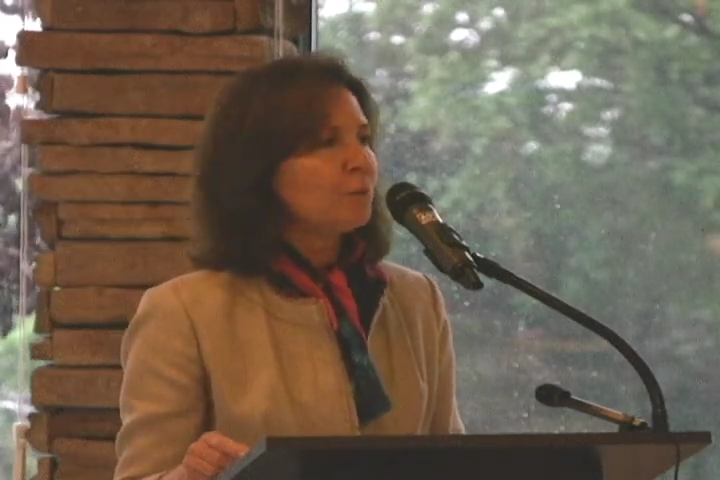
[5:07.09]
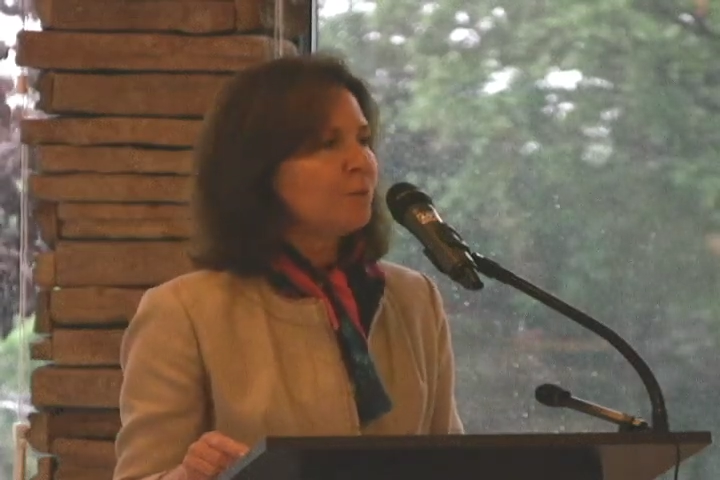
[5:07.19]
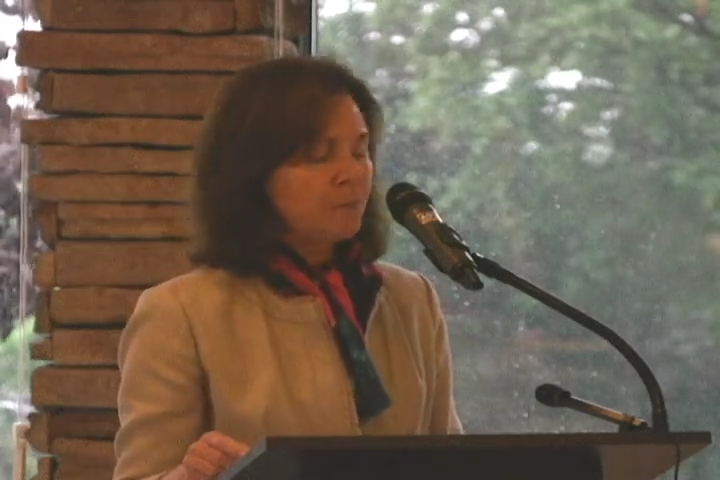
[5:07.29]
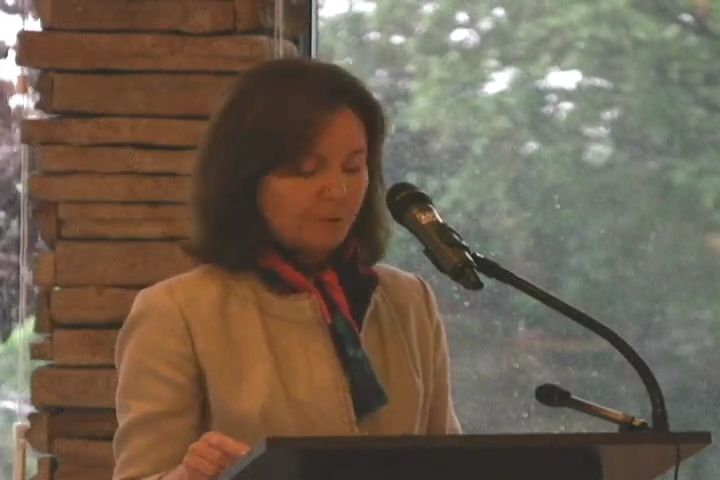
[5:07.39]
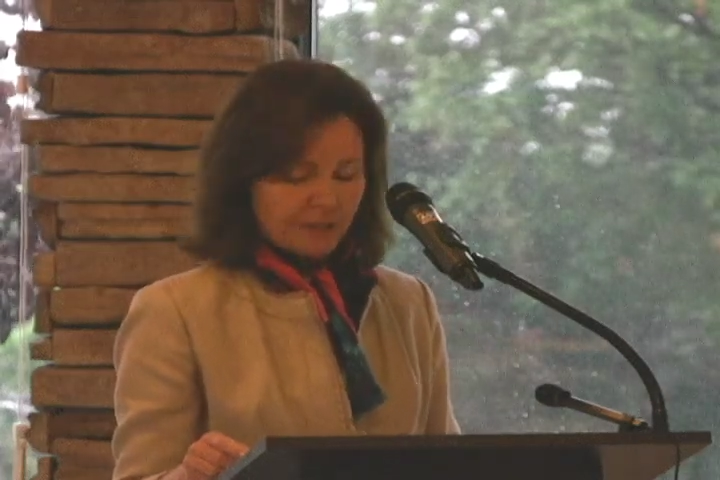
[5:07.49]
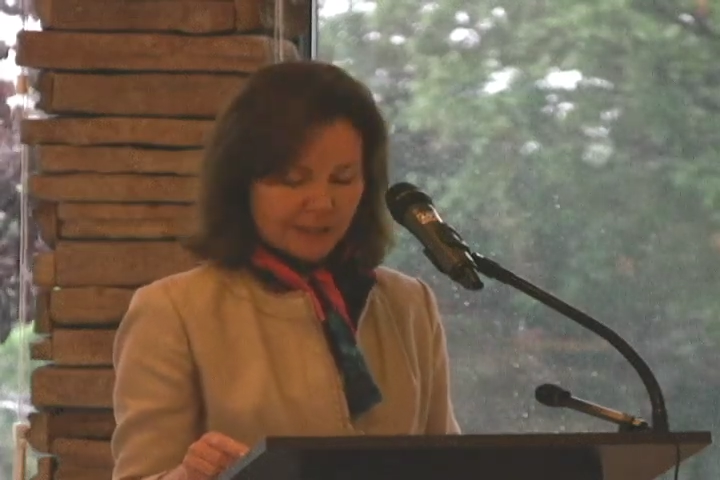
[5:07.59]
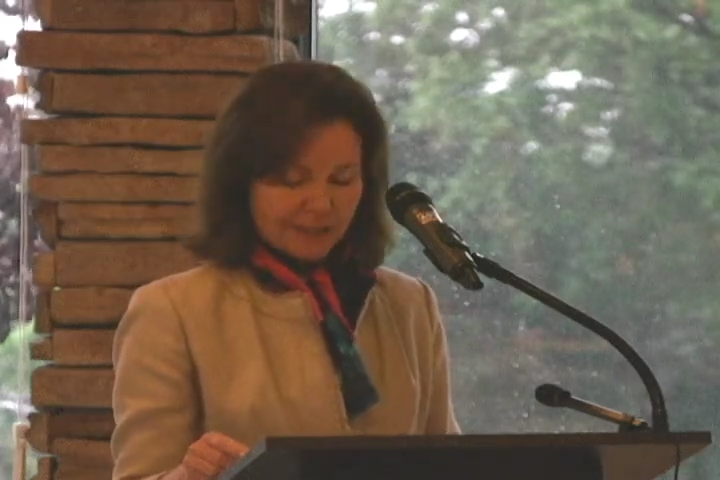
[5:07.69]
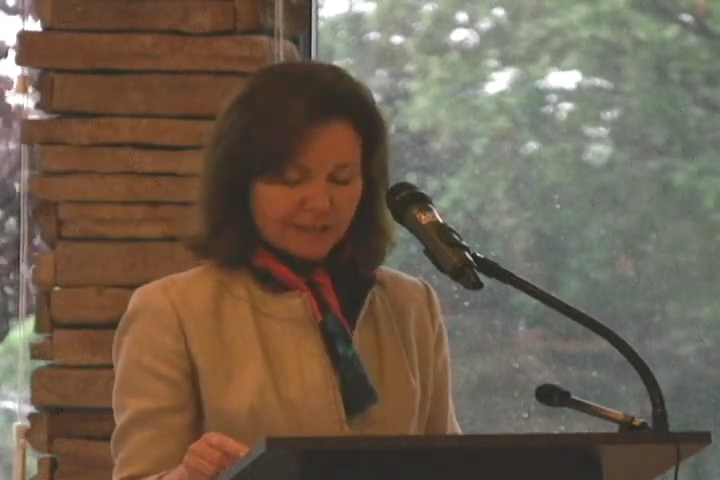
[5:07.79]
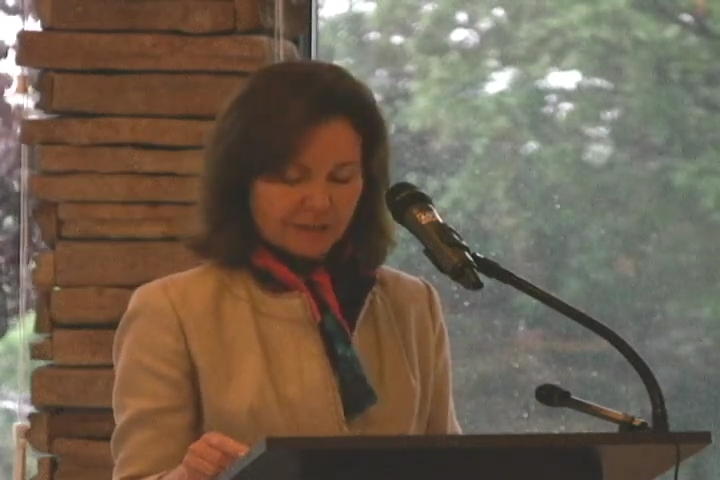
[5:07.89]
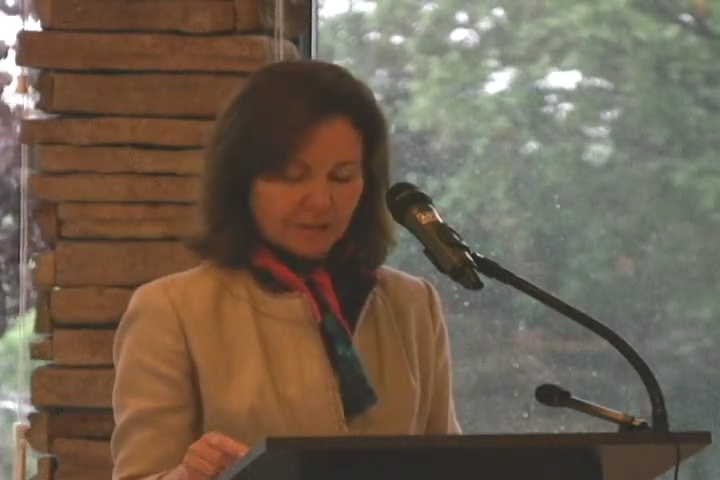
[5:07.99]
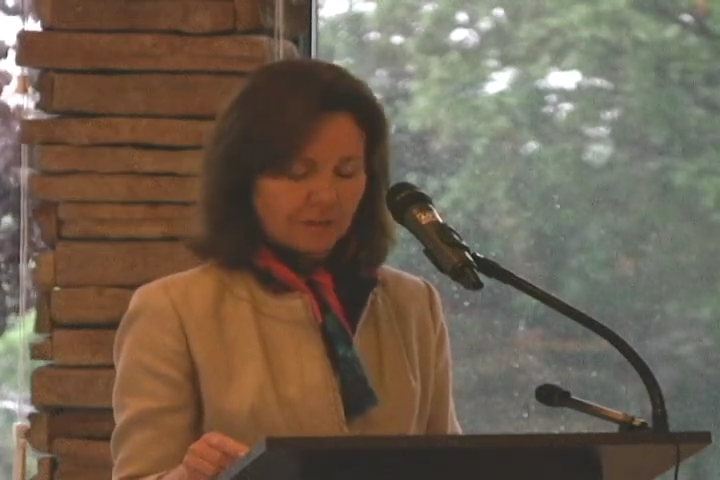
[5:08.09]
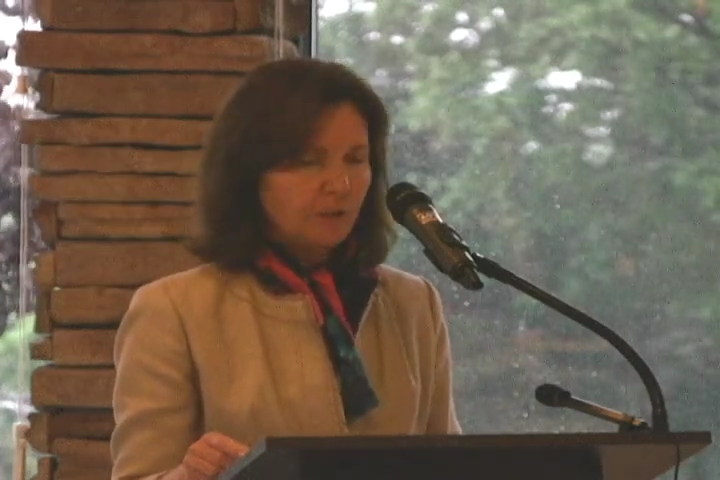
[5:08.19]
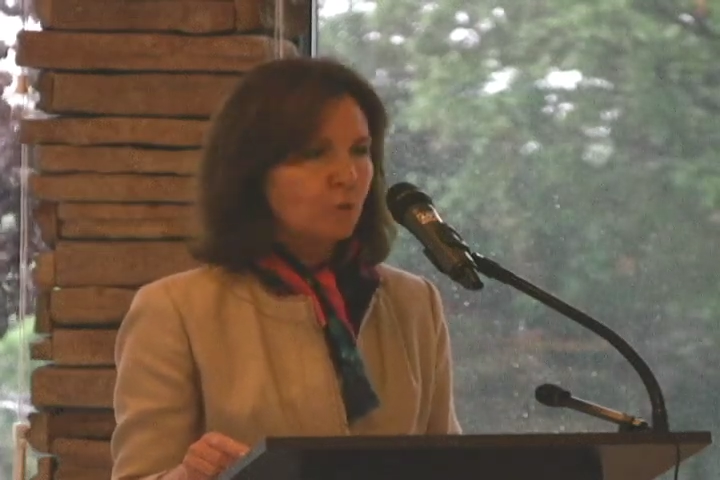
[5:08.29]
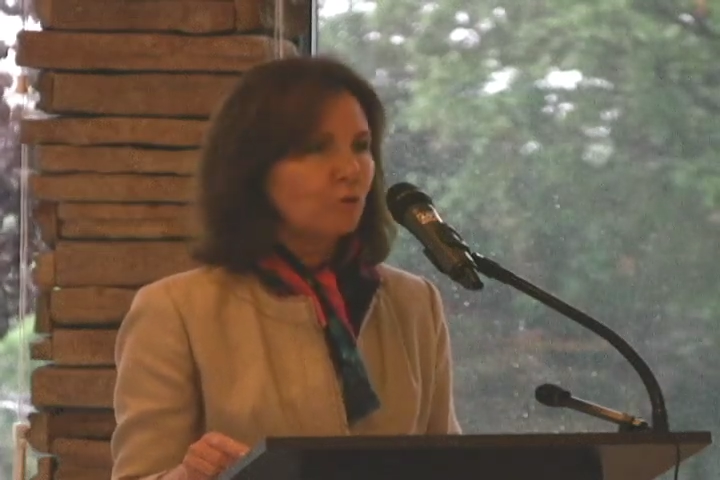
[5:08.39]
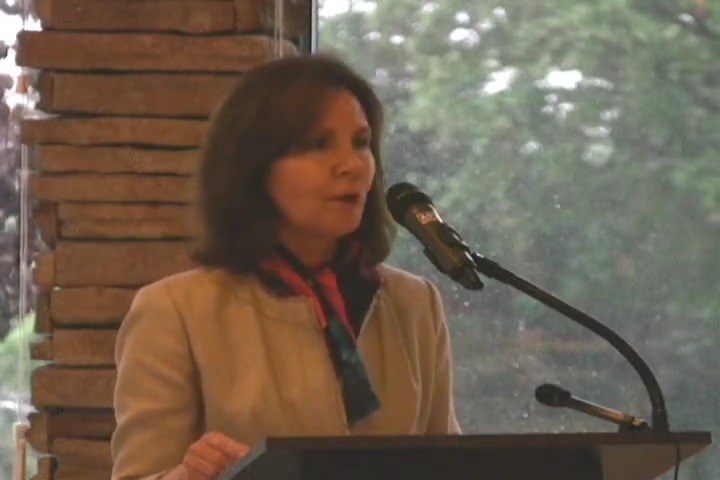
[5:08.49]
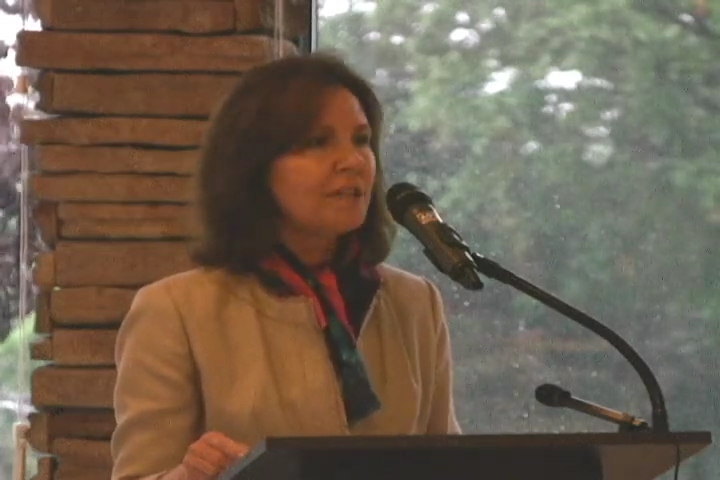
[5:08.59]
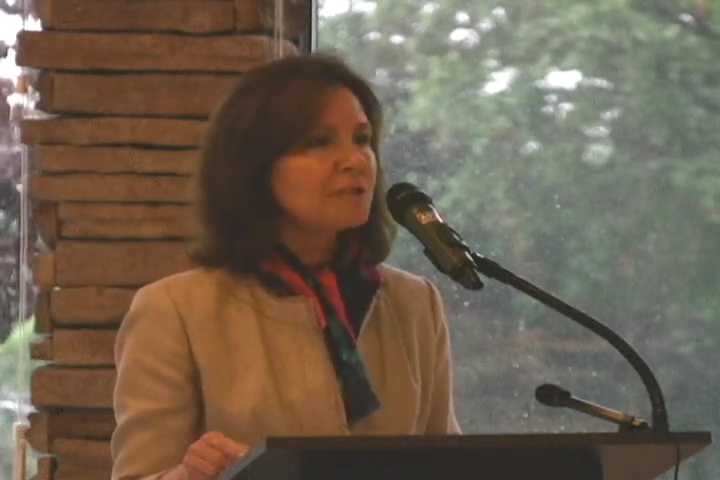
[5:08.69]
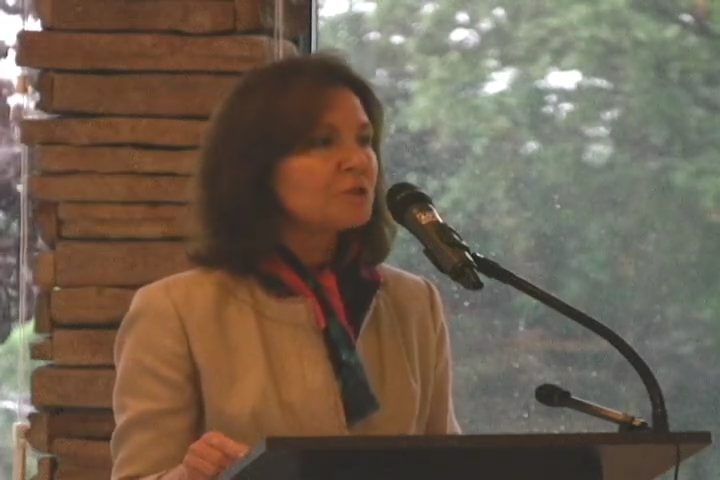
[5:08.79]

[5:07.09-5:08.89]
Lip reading: will be protected. Great